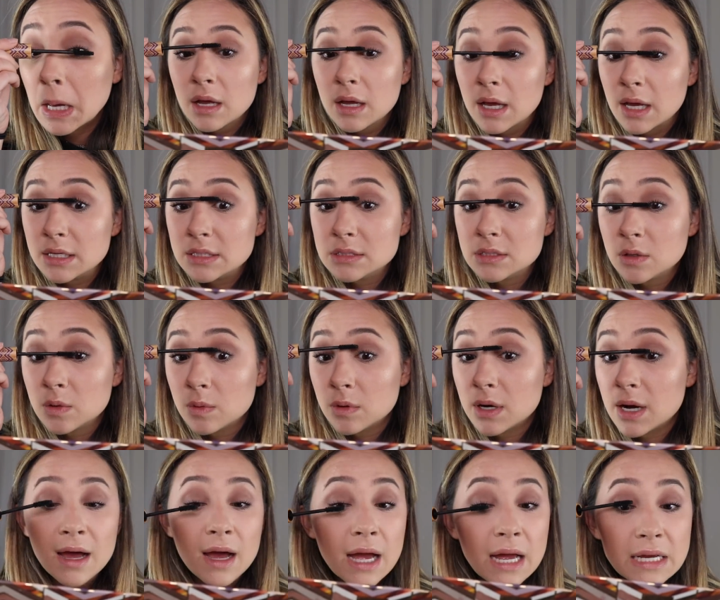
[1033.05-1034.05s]
Guys, don't
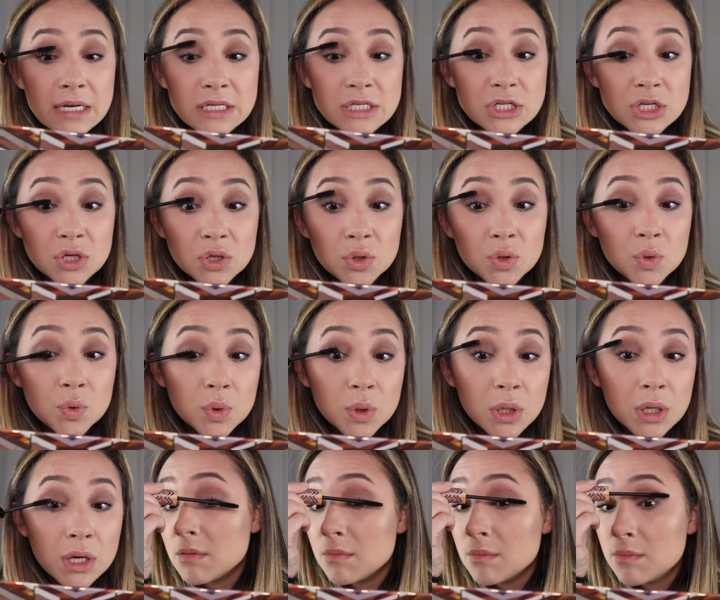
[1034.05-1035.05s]
worry, I do
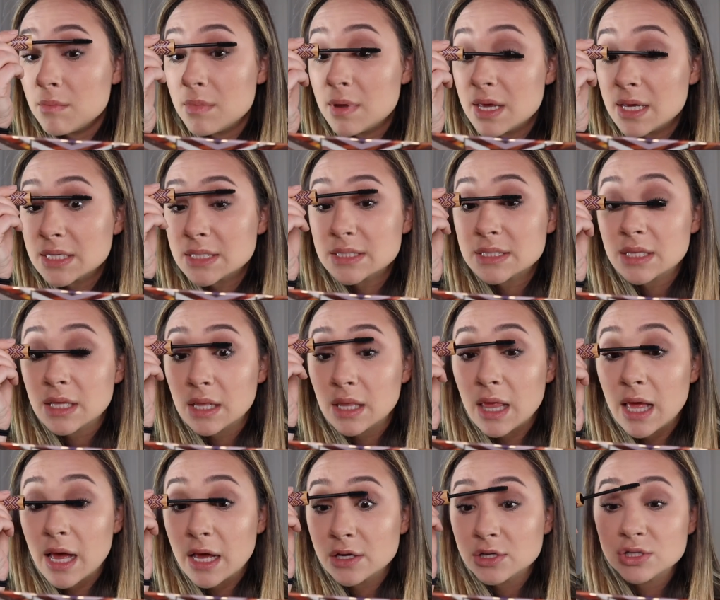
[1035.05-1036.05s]
miss the
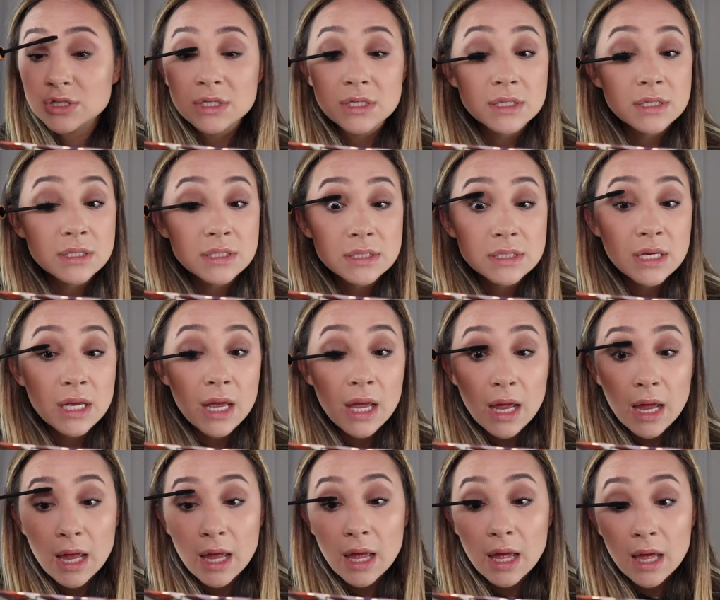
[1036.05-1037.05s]
lashes
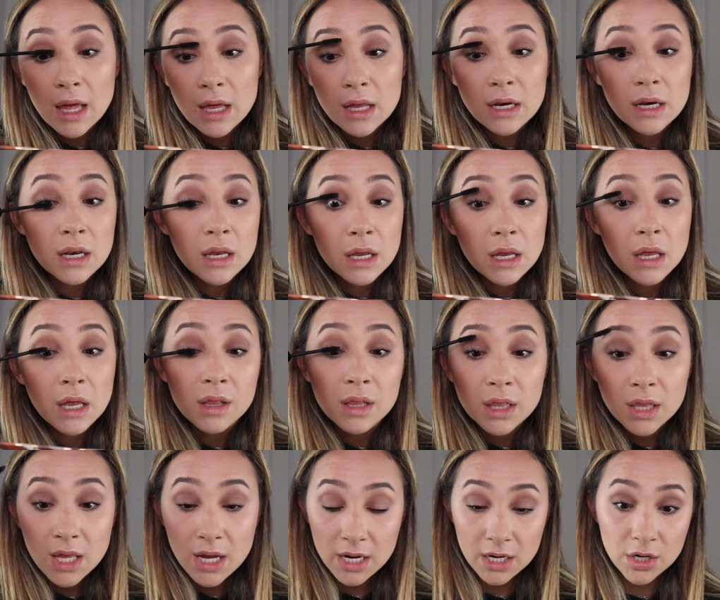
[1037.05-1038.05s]
and
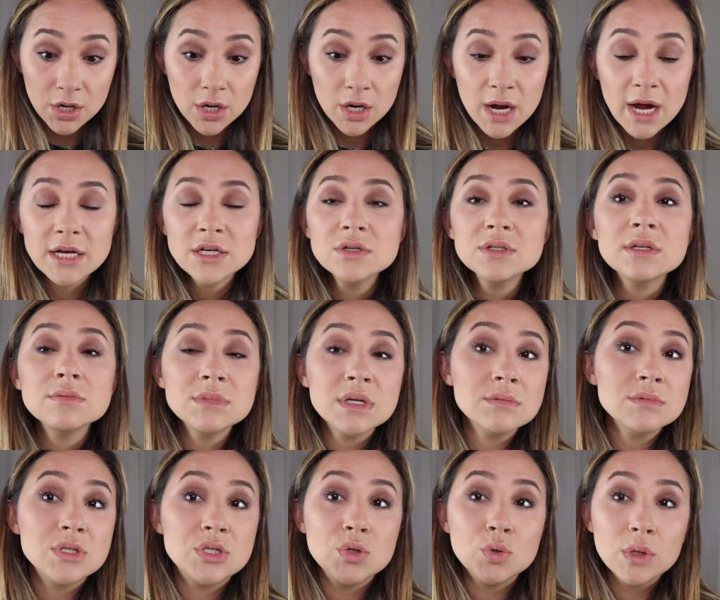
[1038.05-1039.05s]
liner. I do
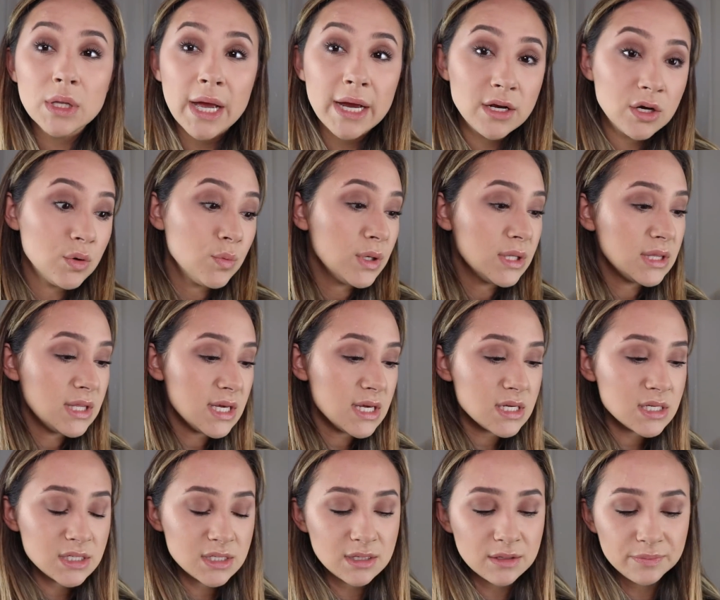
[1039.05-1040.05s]
sometimes do liner with
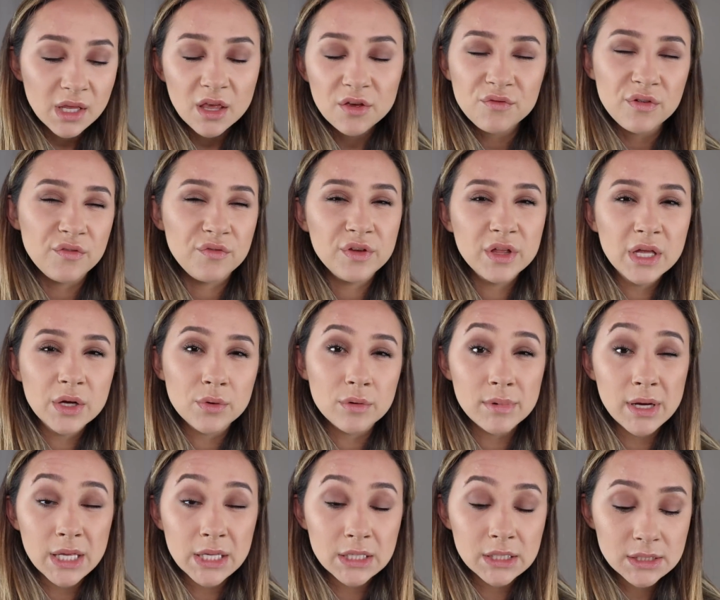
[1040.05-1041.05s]
this if I'm feeling
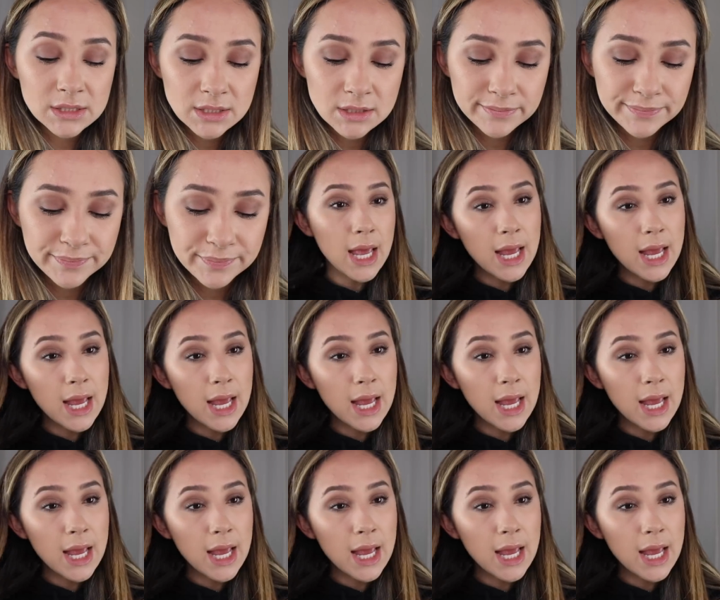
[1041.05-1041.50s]
rebellious.